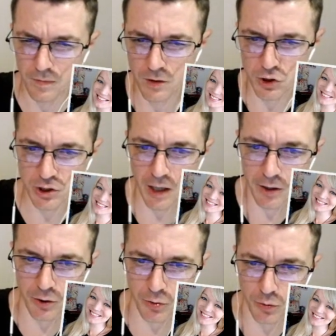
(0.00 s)

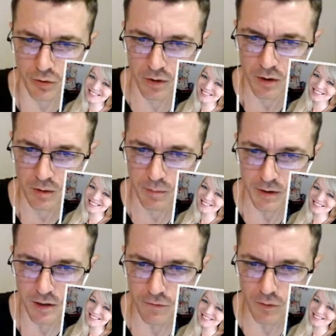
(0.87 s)
shadowed. But
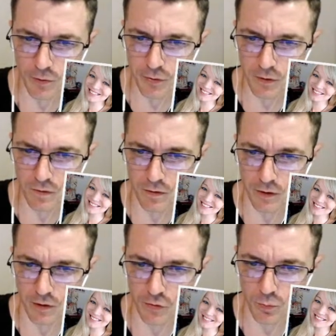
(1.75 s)
even within
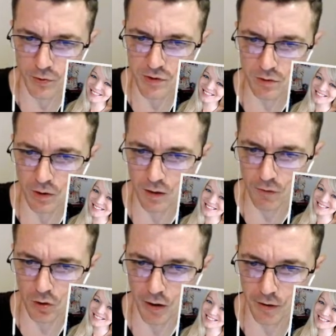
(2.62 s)
this, we still have a
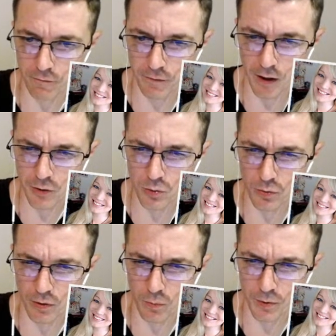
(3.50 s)
lot of value
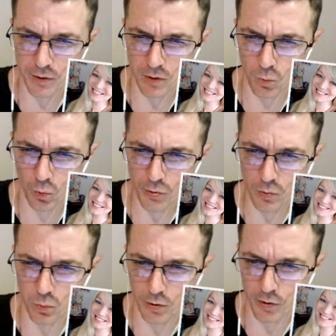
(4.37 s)
that we can work
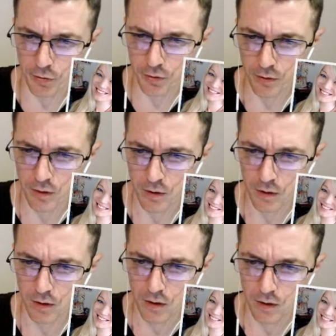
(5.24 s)
with
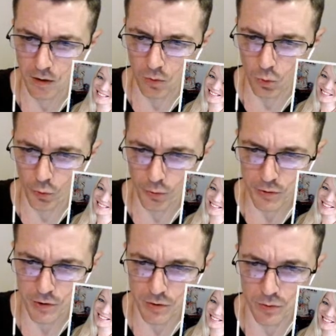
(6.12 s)
in order
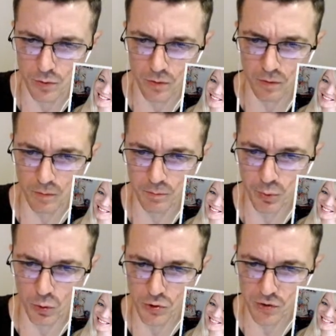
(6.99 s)
to
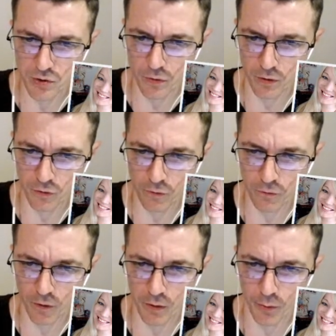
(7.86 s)
push this
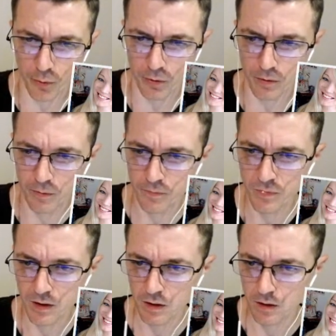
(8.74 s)
further
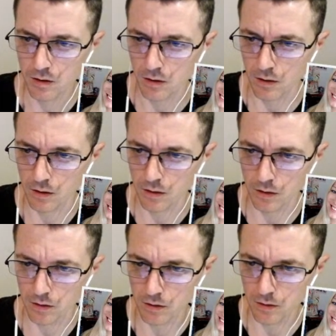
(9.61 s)

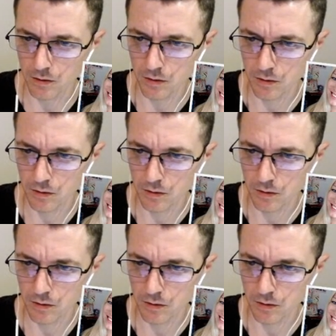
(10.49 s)
and